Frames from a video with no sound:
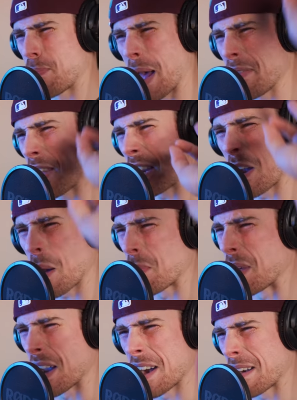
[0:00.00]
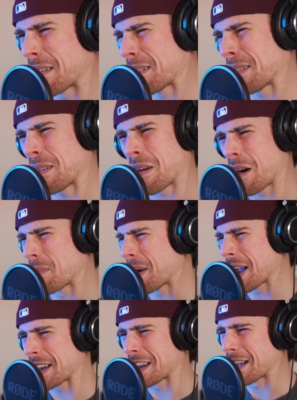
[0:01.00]
bending up there. Oh
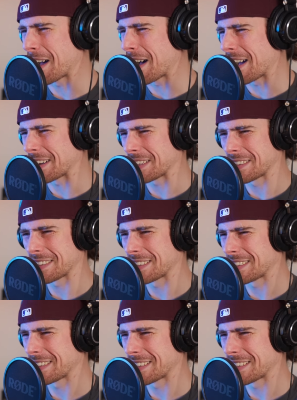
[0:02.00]
my god.